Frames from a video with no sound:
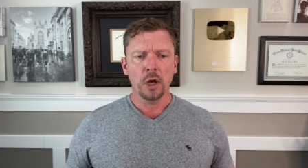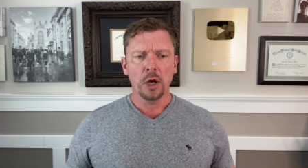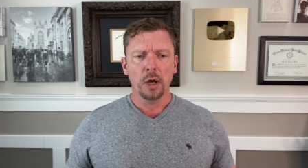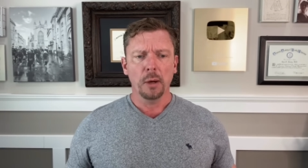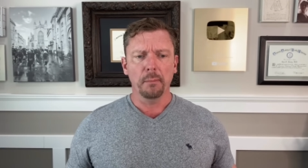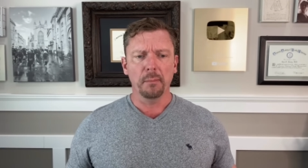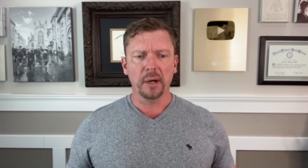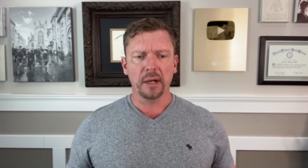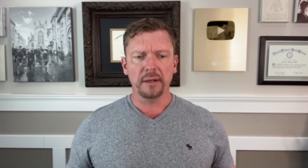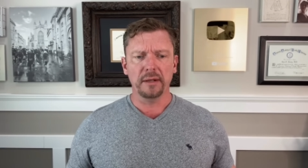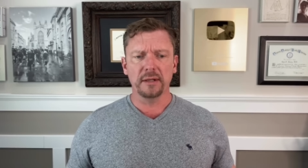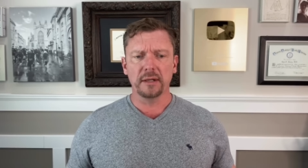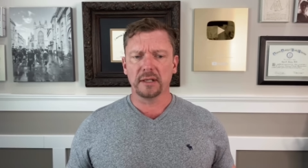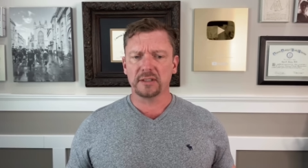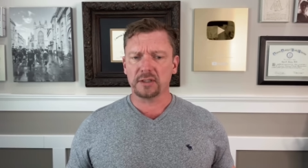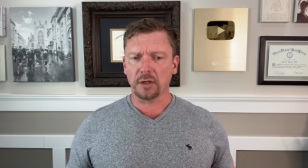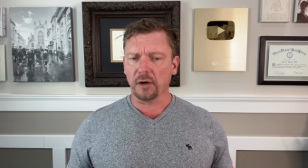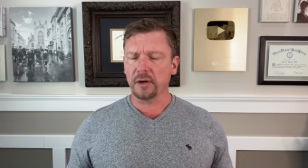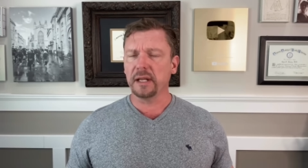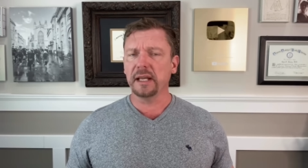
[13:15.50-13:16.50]
But uh,
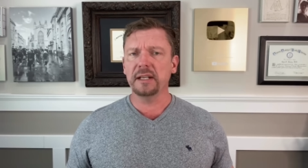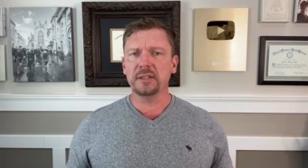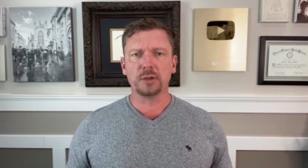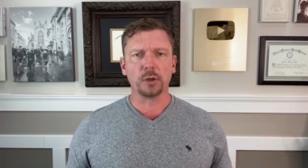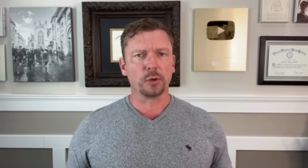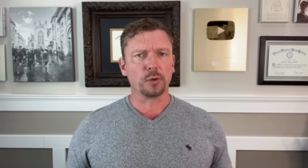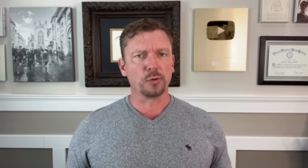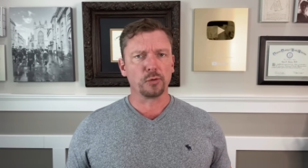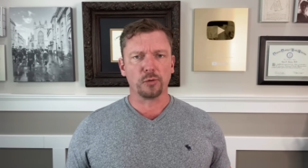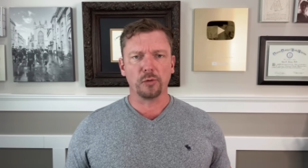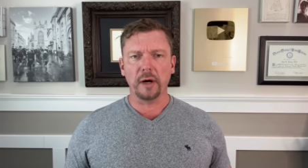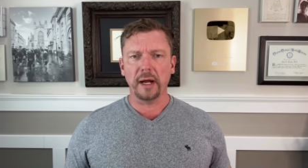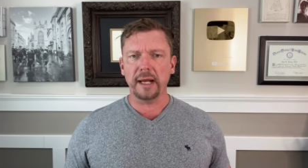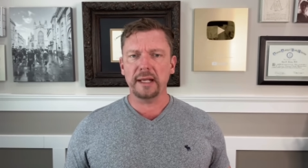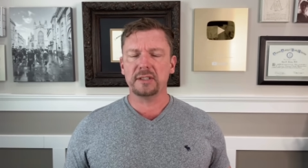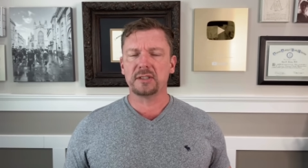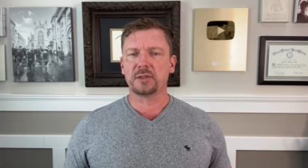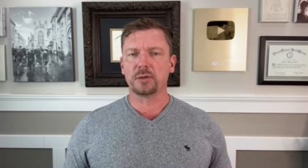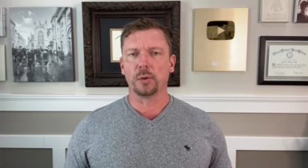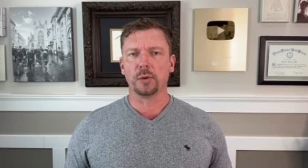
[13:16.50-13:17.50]
sardines are great
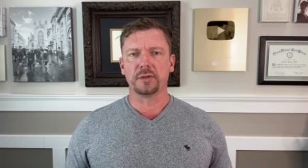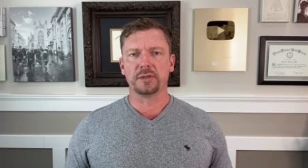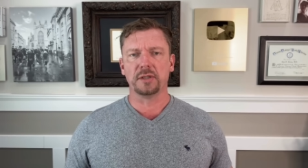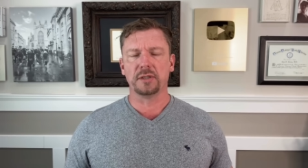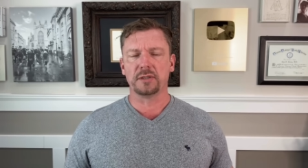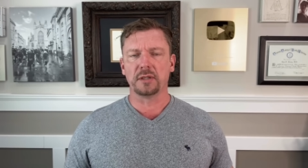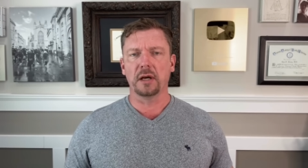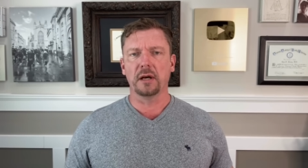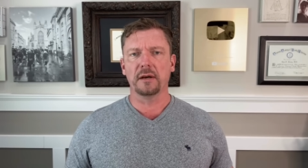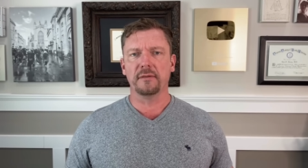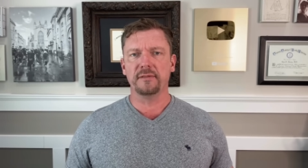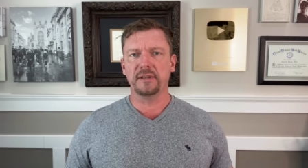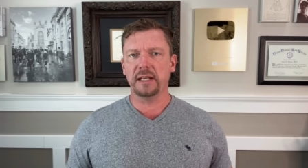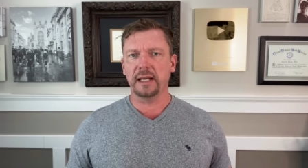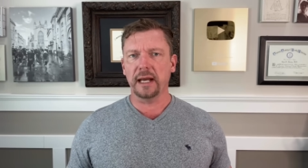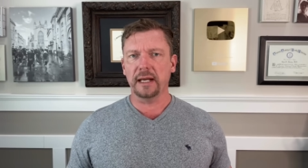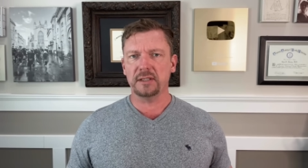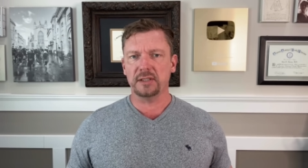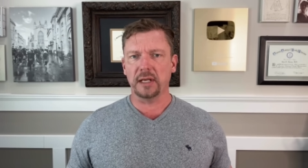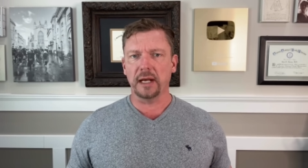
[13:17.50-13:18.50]
sources of
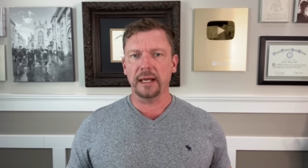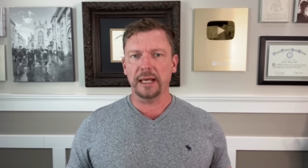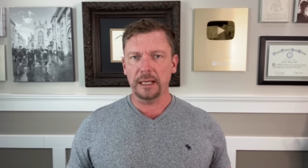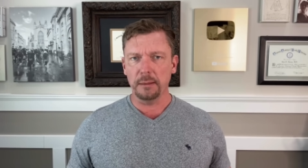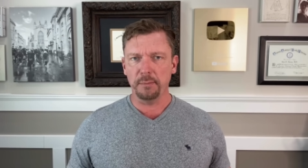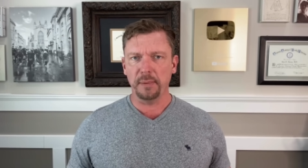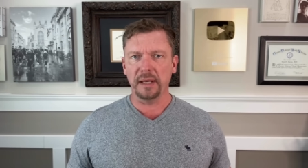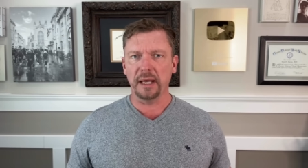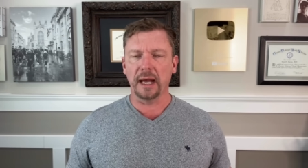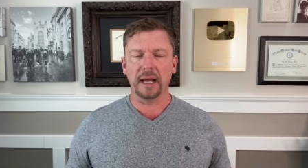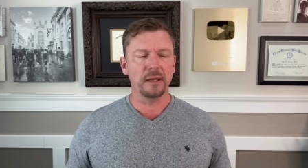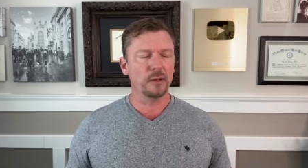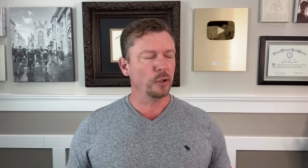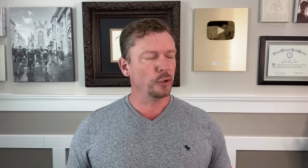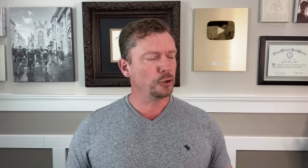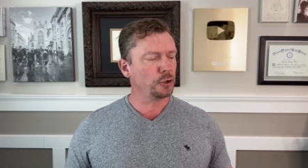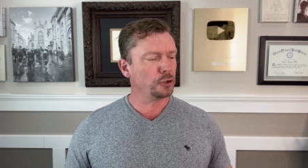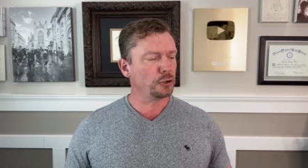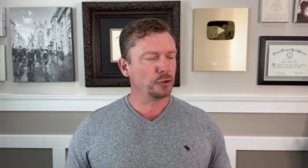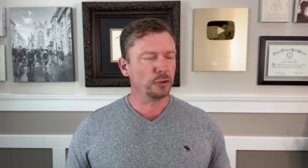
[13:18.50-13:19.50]
DHA, EPA. They're
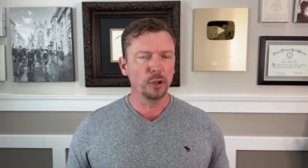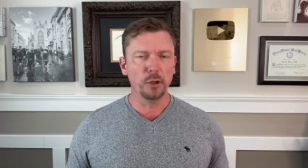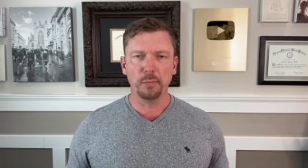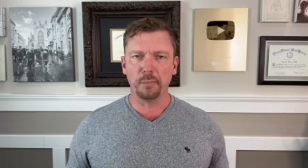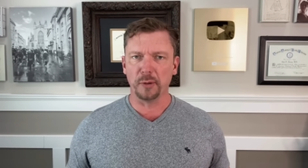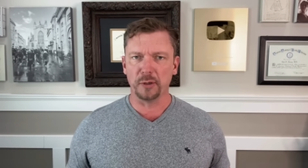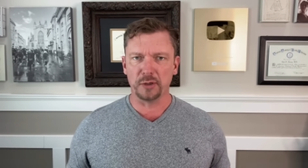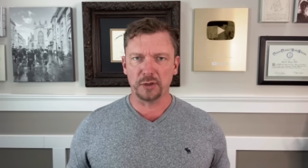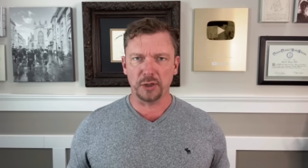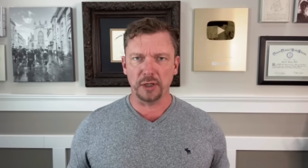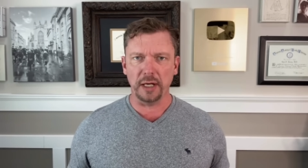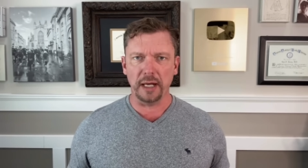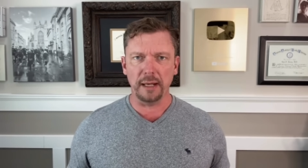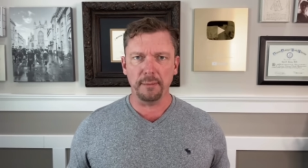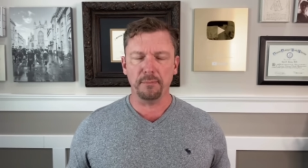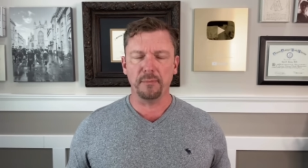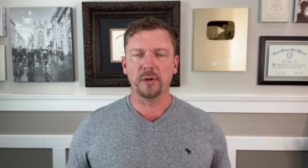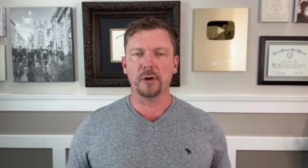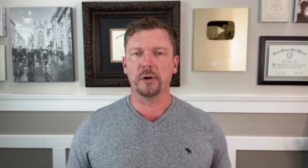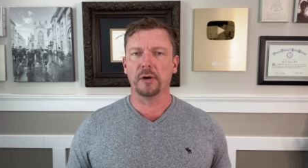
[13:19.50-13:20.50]
super
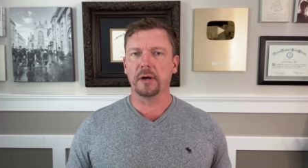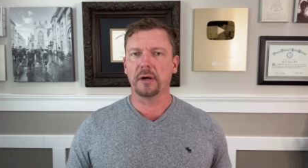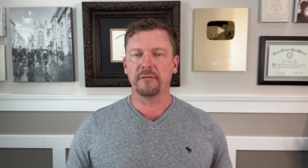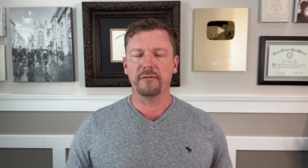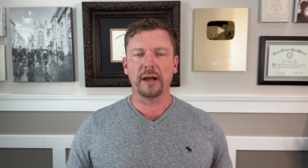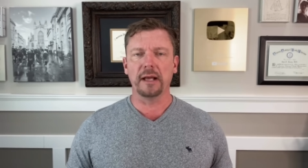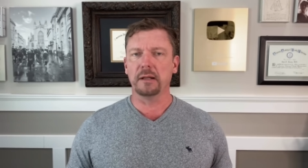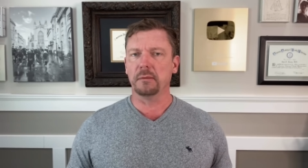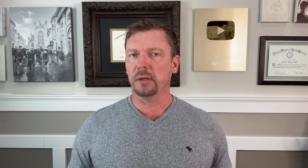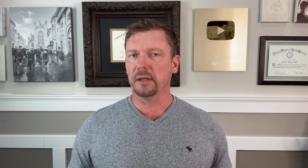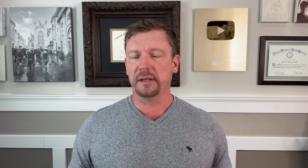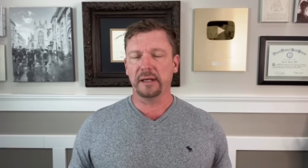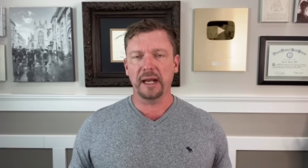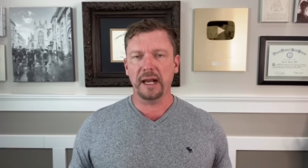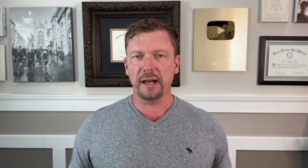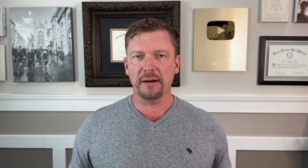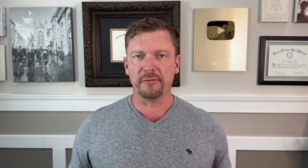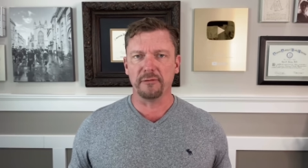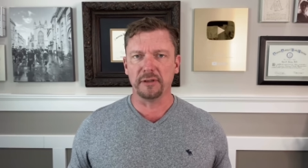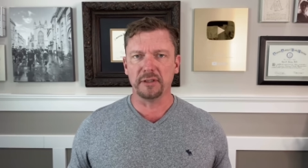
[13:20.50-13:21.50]
cheap. They're available in
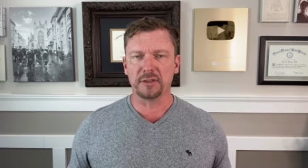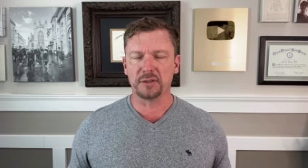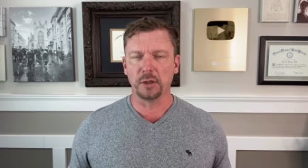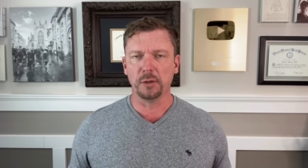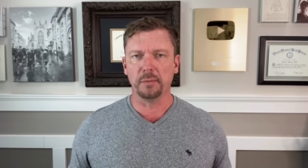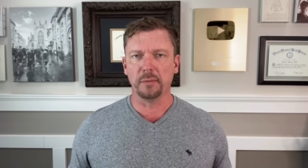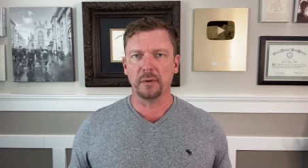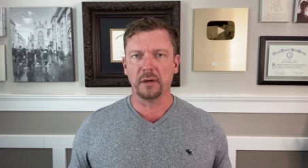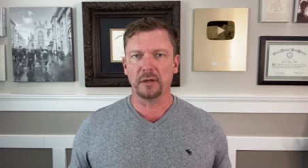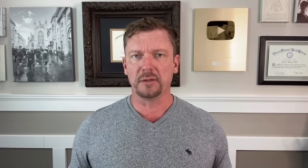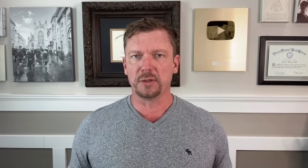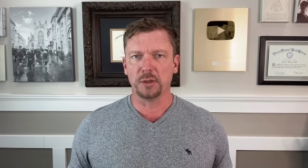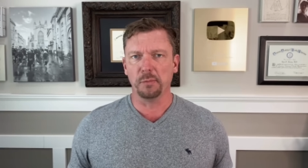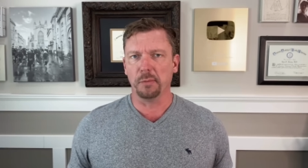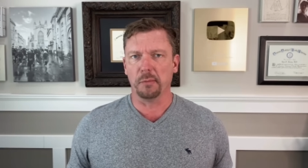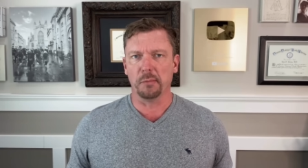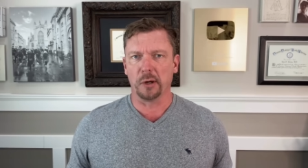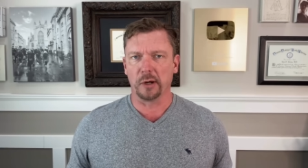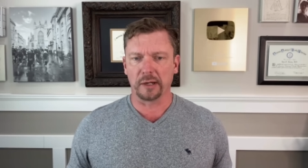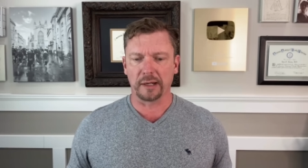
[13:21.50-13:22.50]
every super, uh,
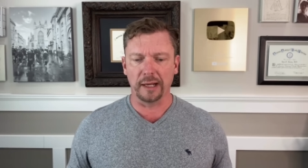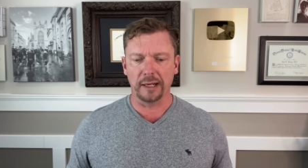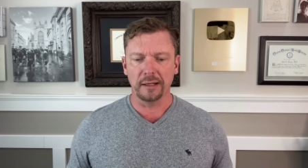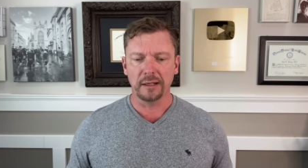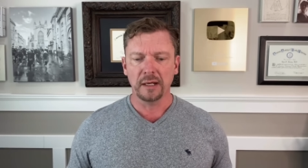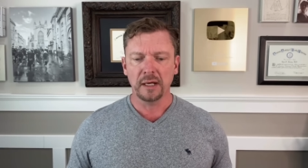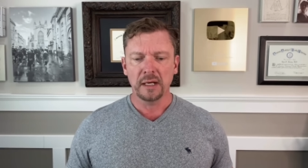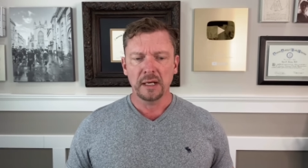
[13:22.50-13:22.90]
supermarket.